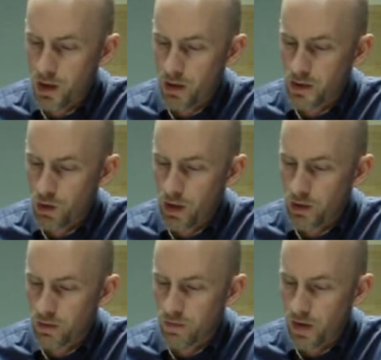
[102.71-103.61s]

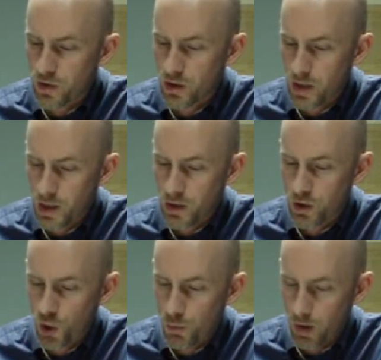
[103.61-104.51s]
military intervention
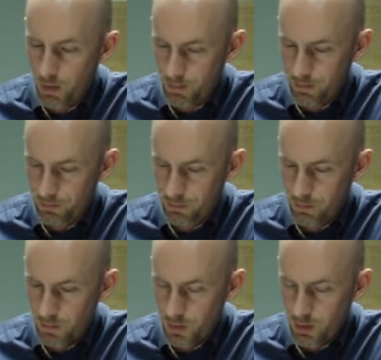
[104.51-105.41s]
in Cuba.
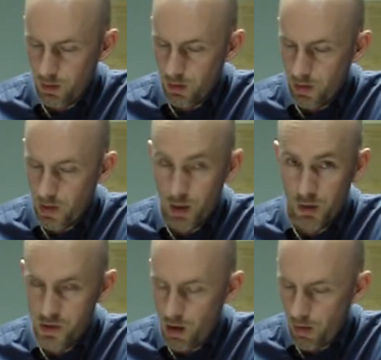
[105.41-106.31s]
And
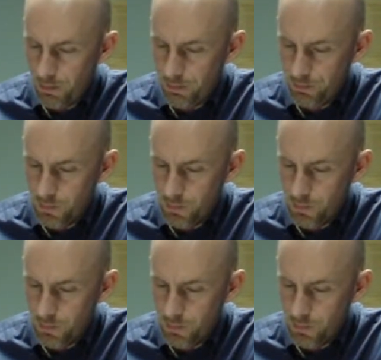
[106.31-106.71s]
it goes on.